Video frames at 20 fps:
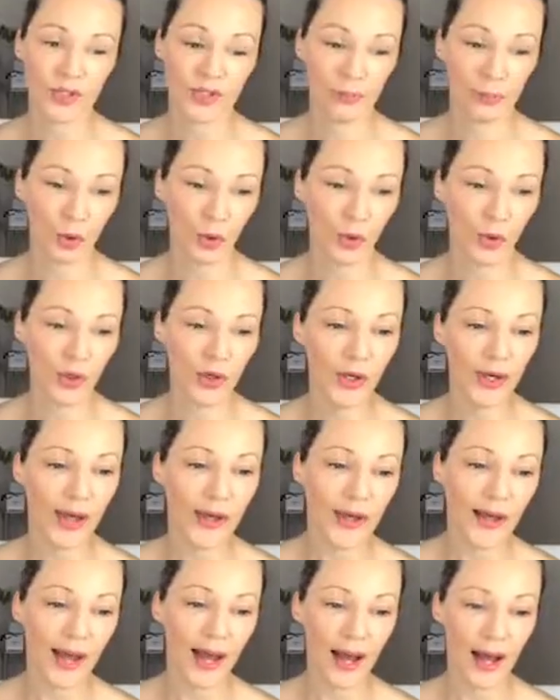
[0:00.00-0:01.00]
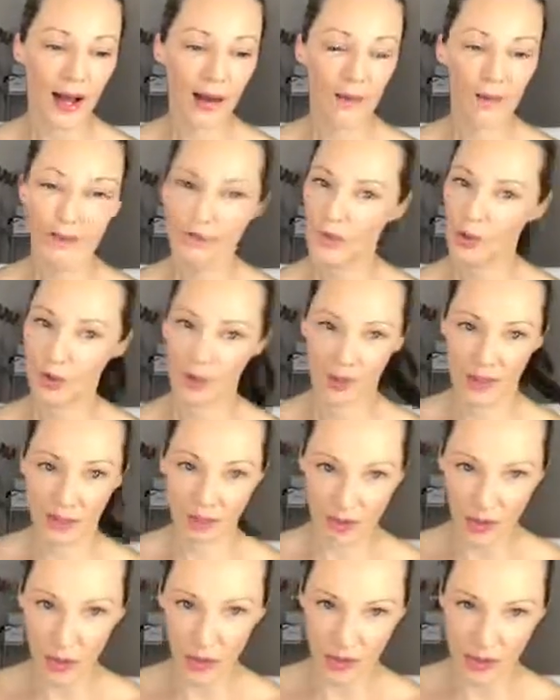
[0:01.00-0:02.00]
support. You'll
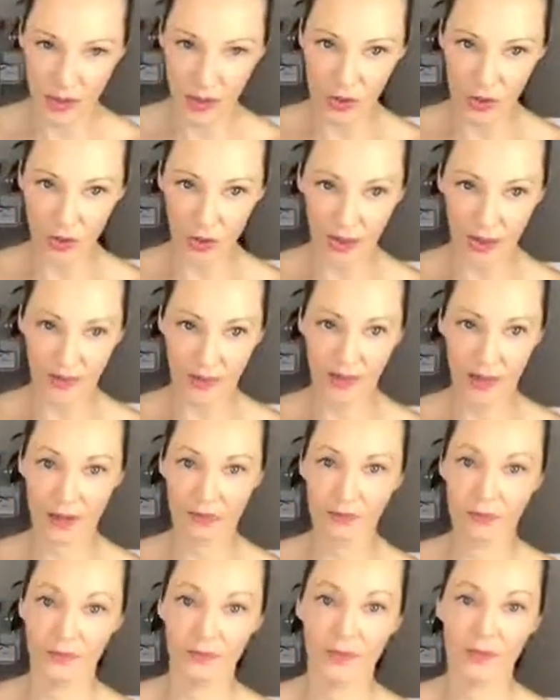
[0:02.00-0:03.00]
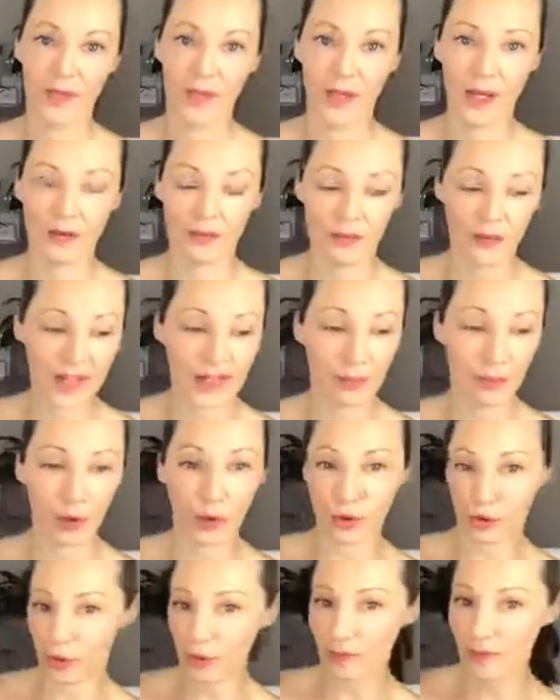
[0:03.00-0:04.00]
belong to a Facebook
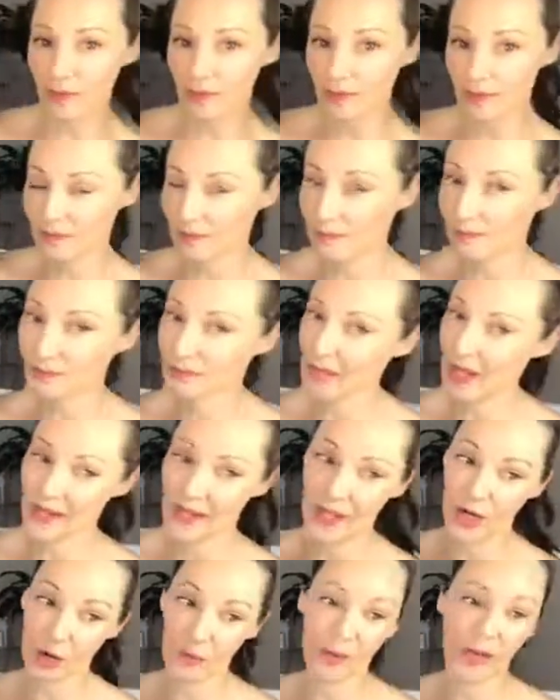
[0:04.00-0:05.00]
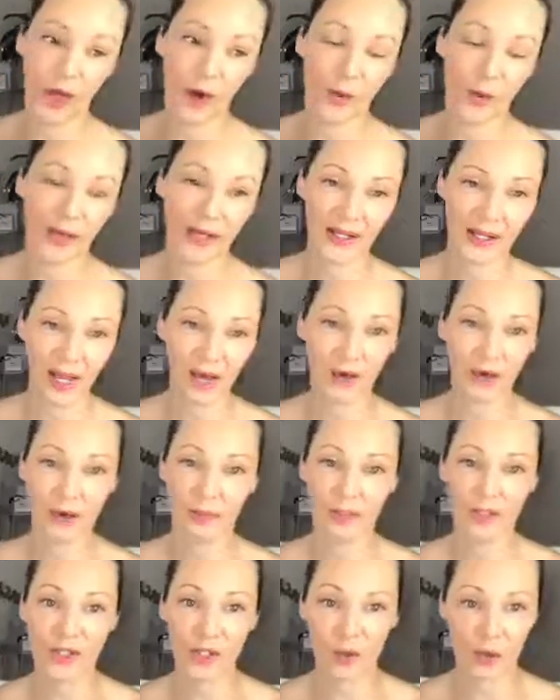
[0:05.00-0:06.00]
group, and then I'll be going in that
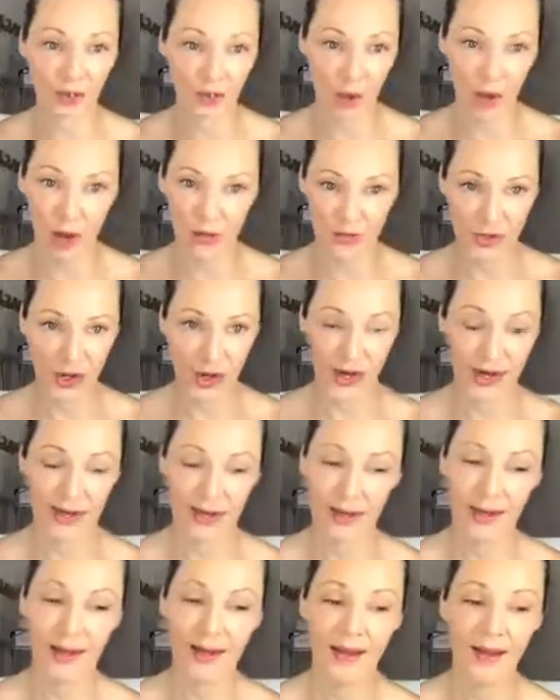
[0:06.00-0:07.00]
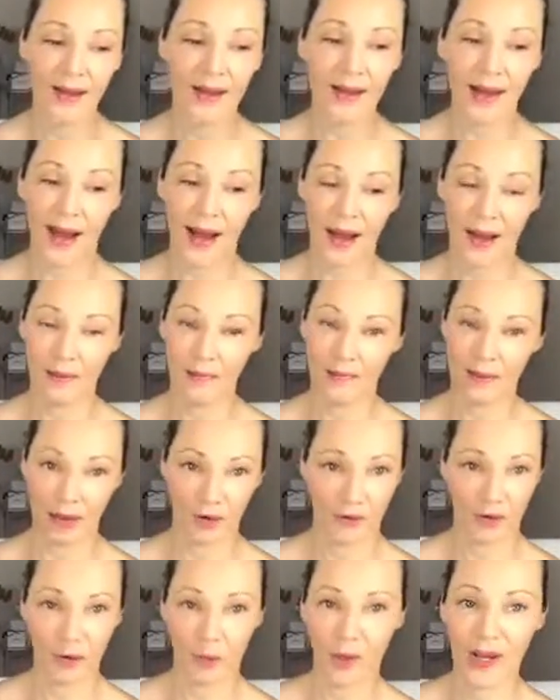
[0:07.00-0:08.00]
group and doing live training
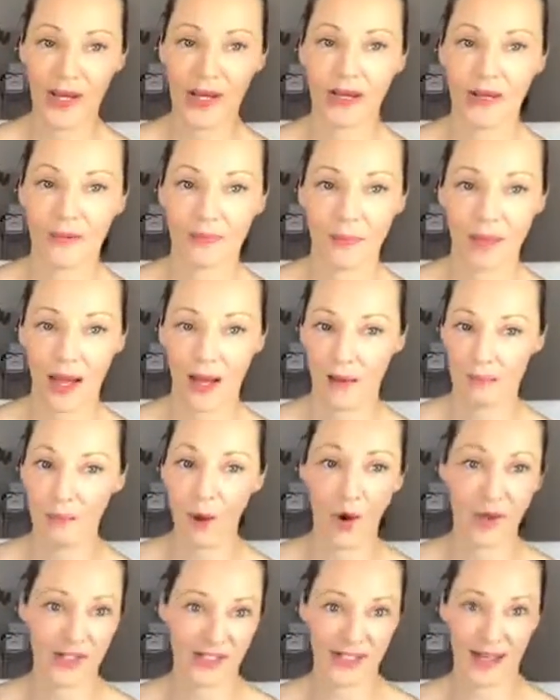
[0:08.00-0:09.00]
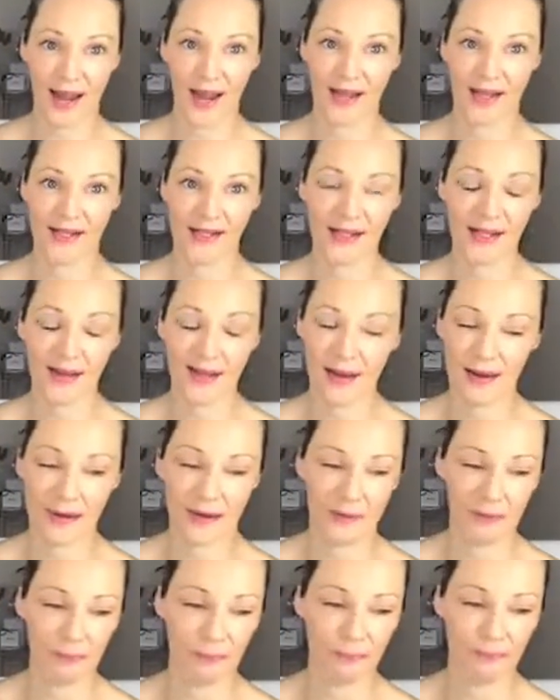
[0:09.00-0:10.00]
every week, most days.
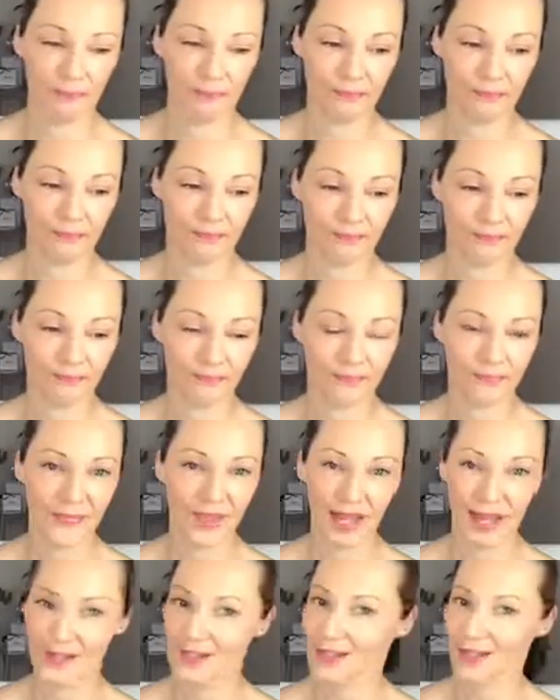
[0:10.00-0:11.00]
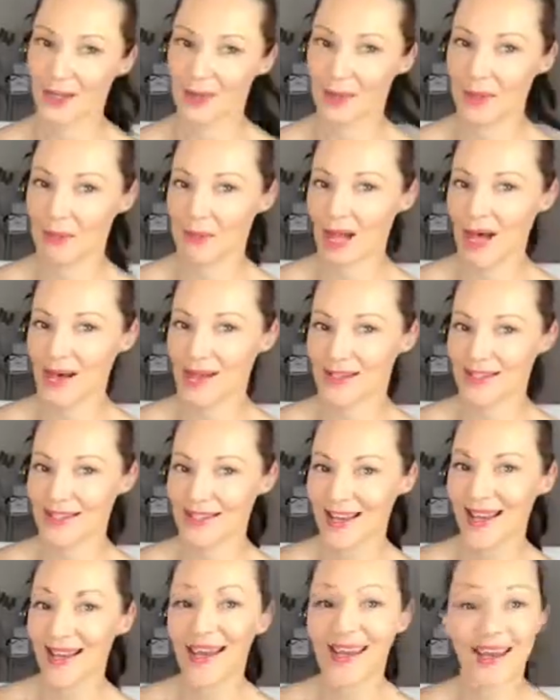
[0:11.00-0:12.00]
Yeah, it's going to be a blast.
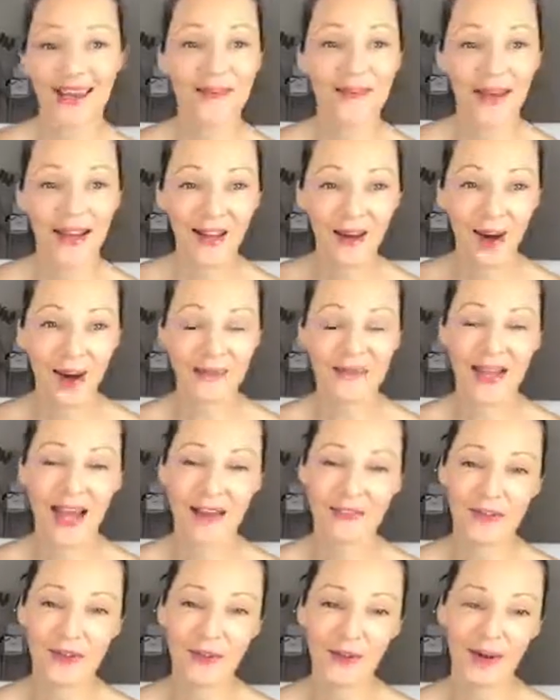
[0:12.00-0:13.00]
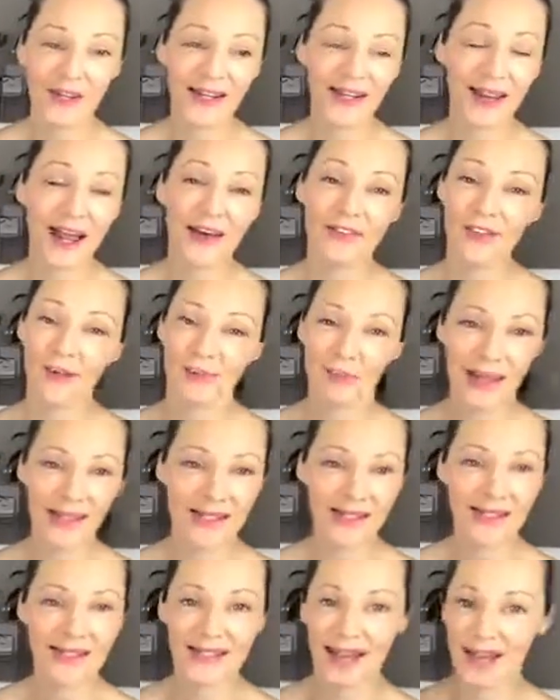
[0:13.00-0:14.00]
Anyway, hope to have you on it. Have an
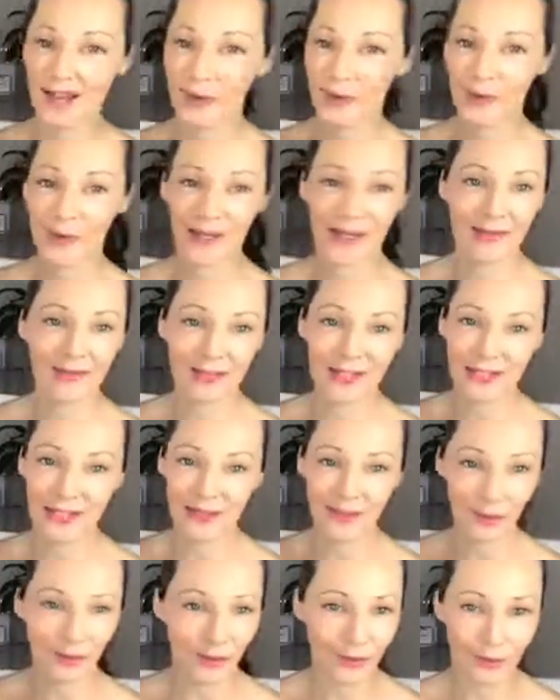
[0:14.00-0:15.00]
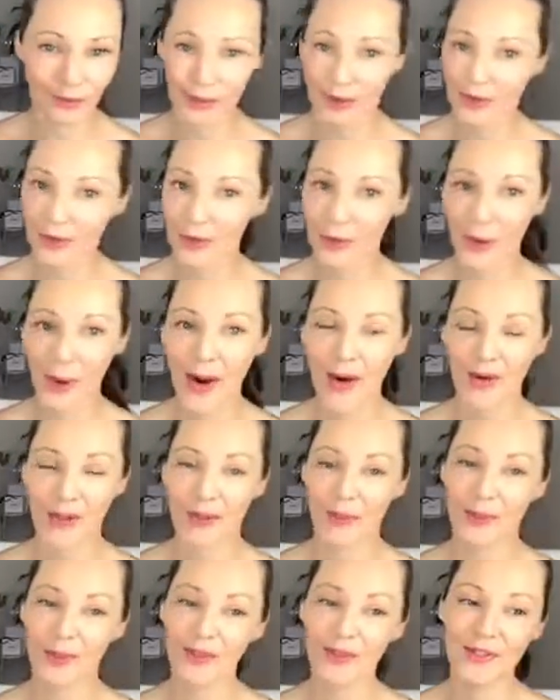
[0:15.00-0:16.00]
amazing day or evening or wherever you are in
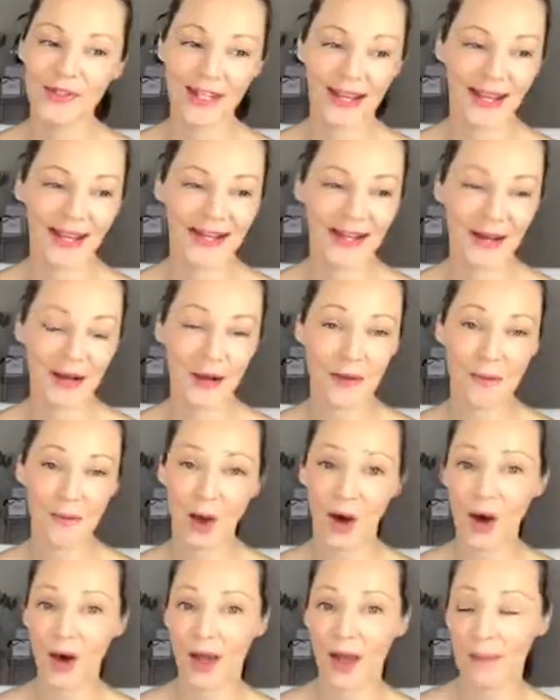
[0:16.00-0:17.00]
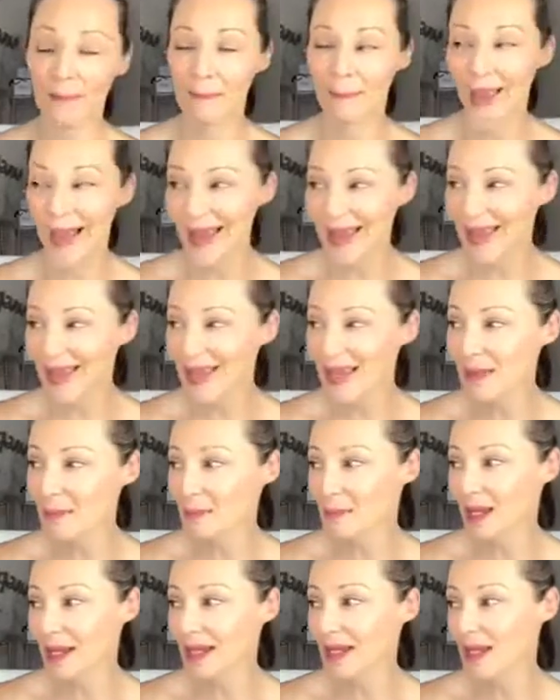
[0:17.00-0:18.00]
the world, and I may
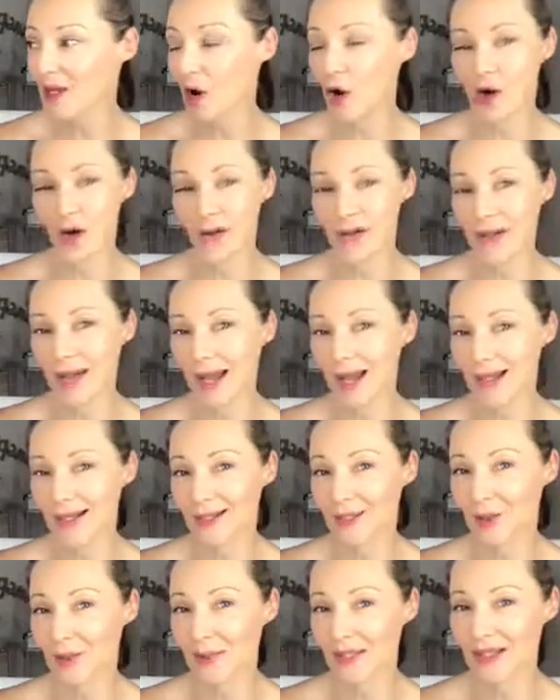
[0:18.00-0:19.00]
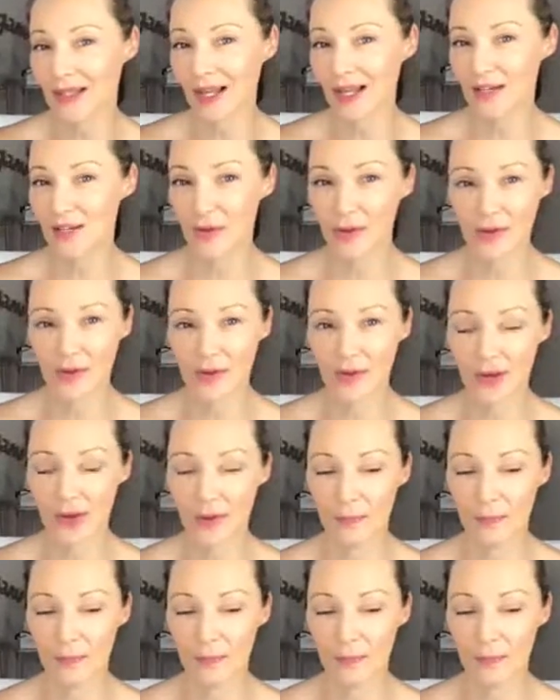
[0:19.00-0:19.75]
be on again a little bit later if